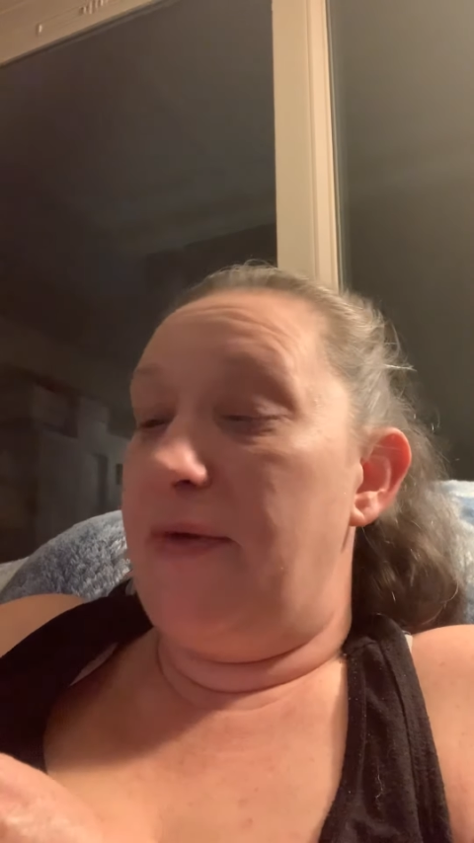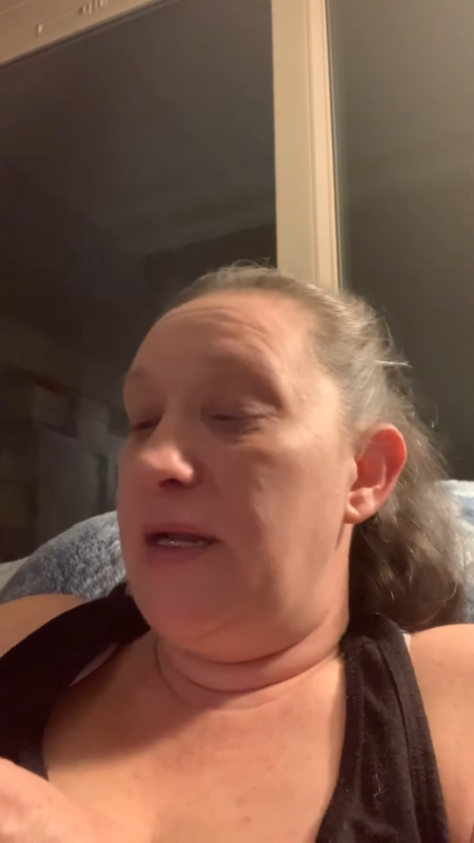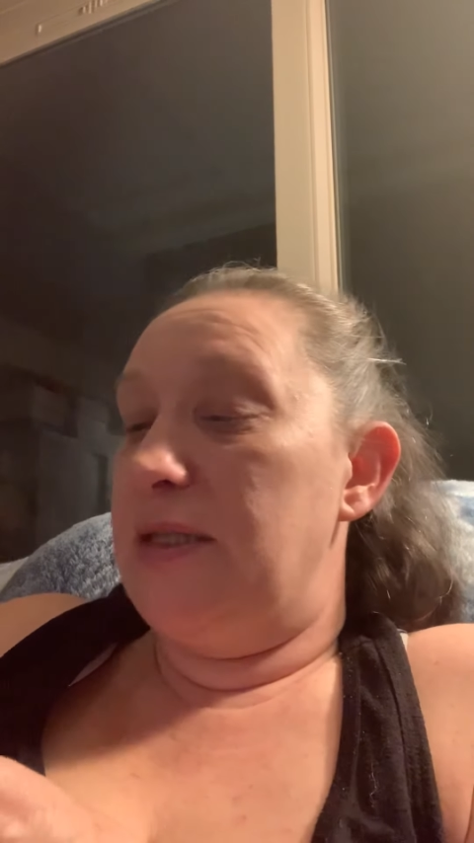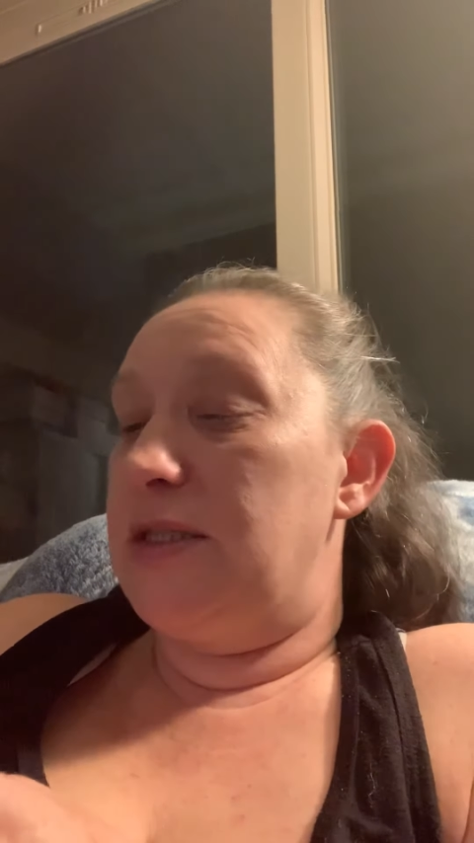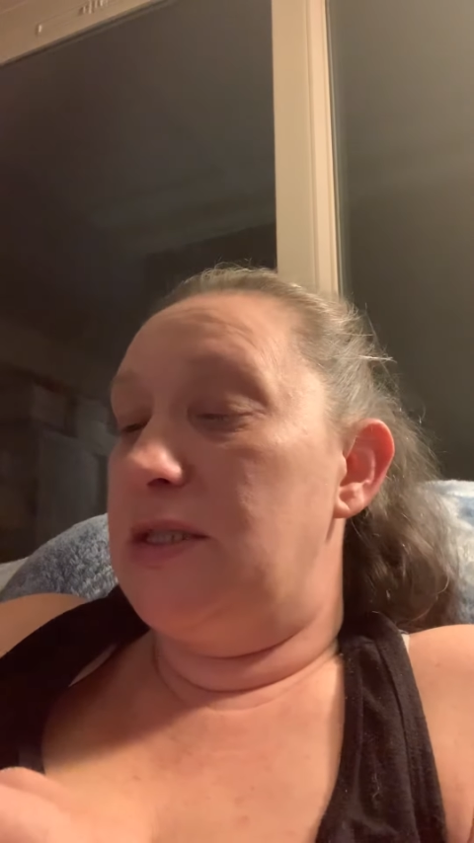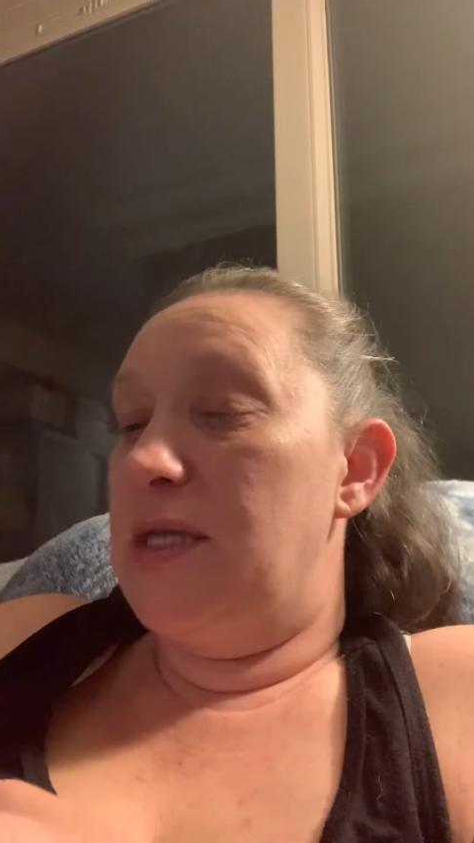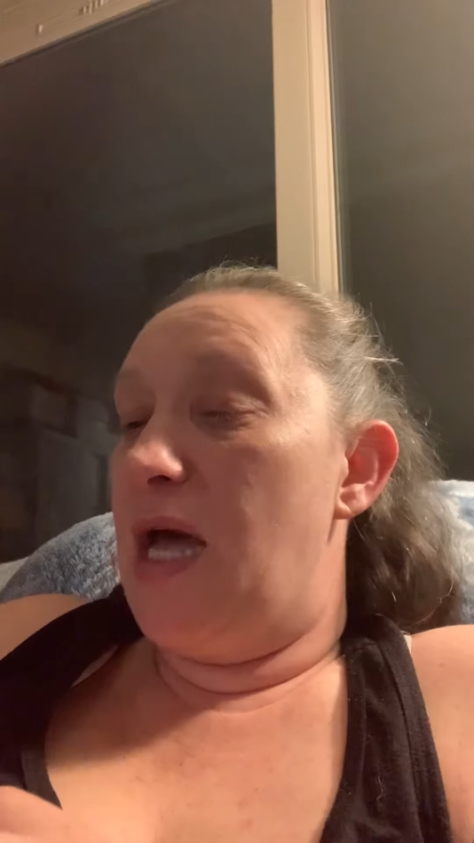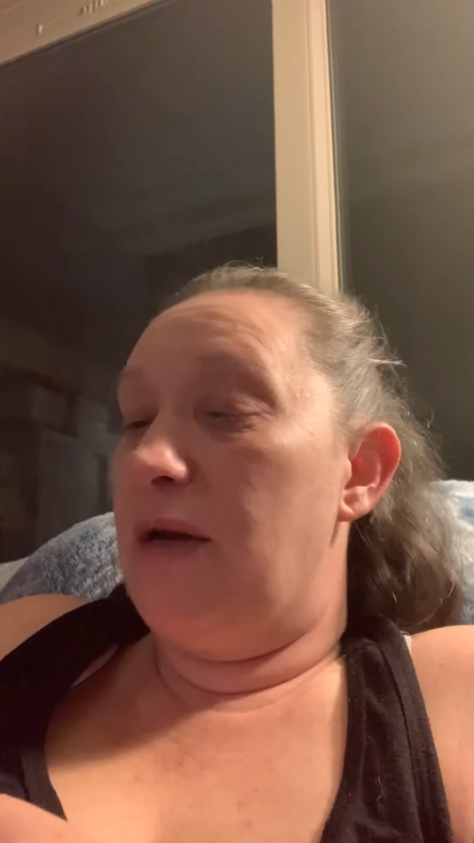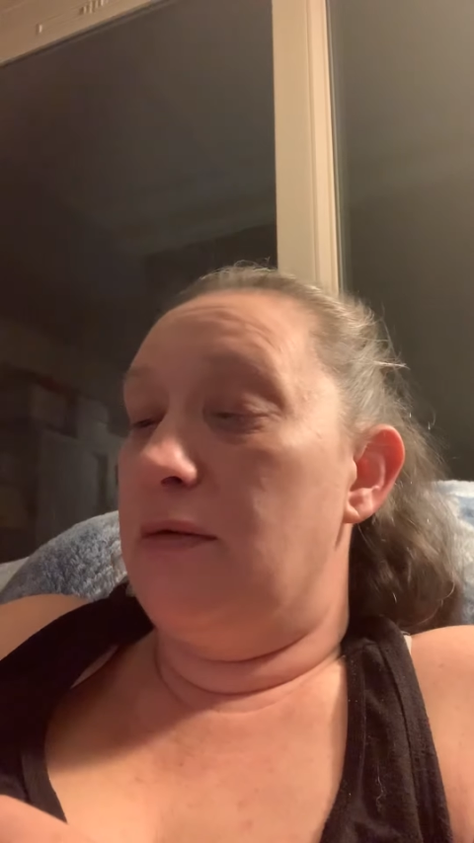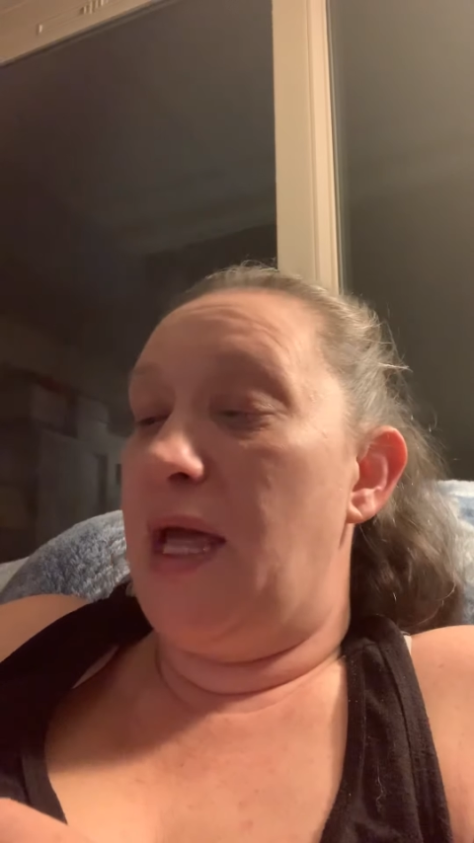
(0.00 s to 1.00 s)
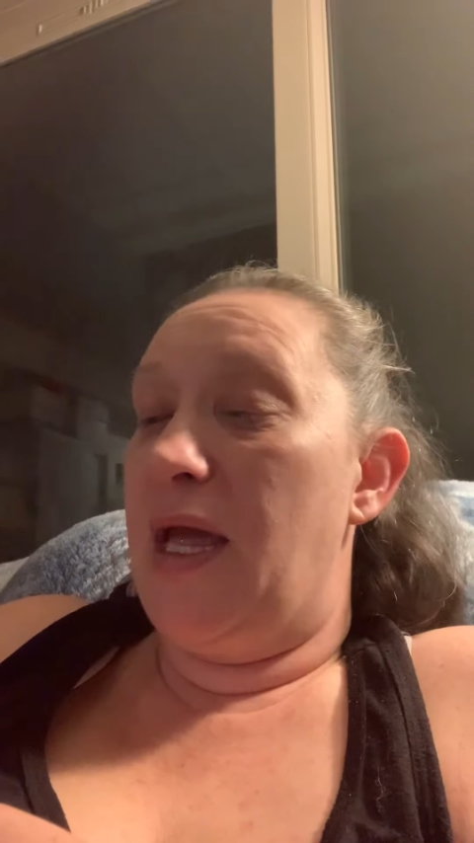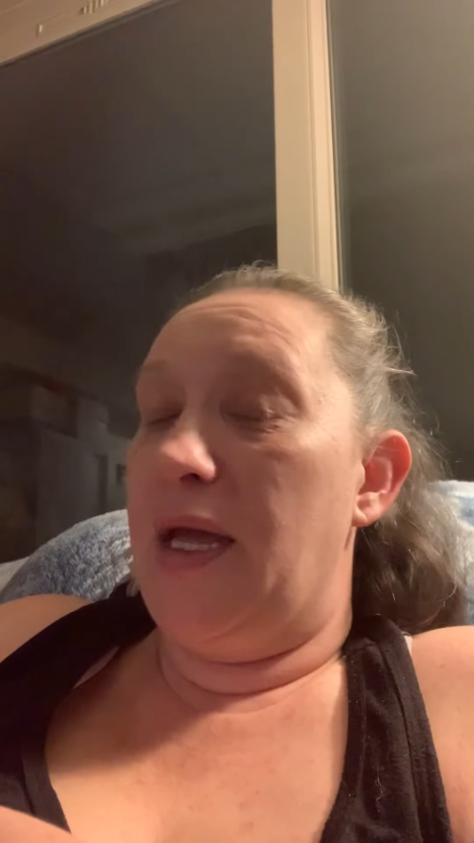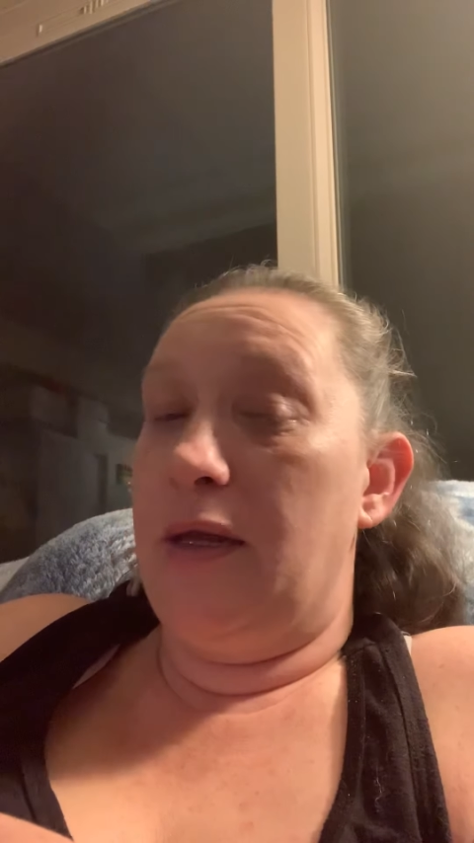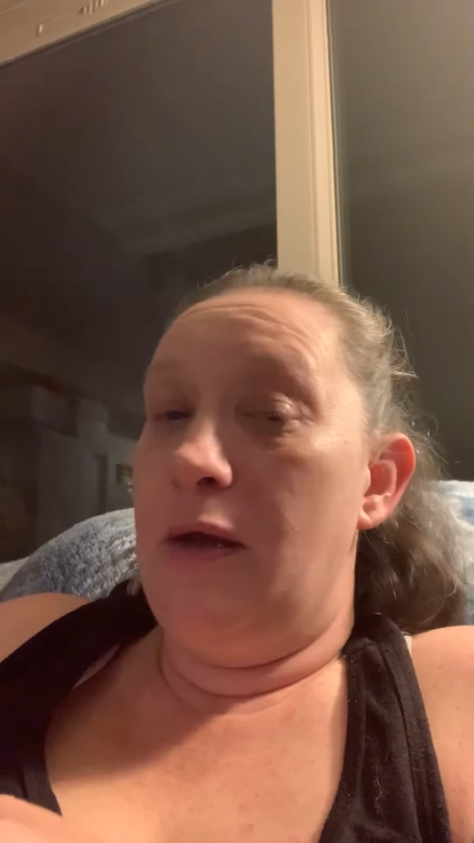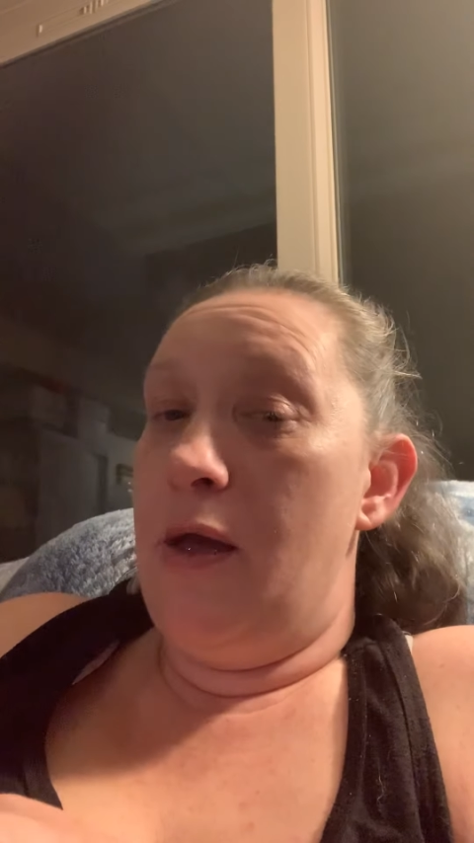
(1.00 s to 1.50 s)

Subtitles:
and it's not okay.